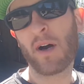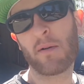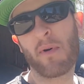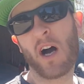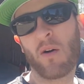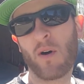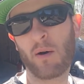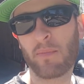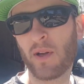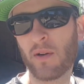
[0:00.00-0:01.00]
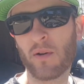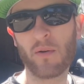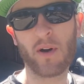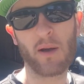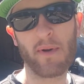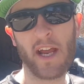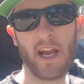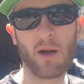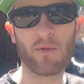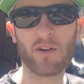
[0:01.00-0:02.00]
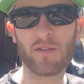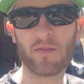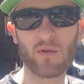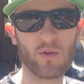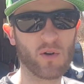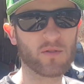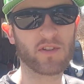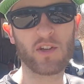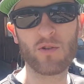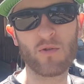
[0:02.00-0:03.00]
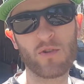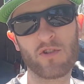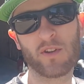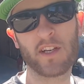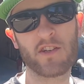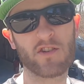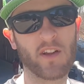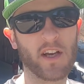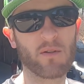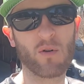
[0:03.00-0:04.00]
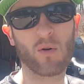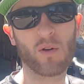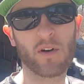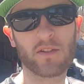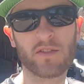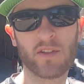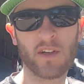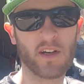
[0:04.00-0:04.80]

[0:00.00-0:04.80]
my bow up when I'm hammering through those huge Leech Lake rollers.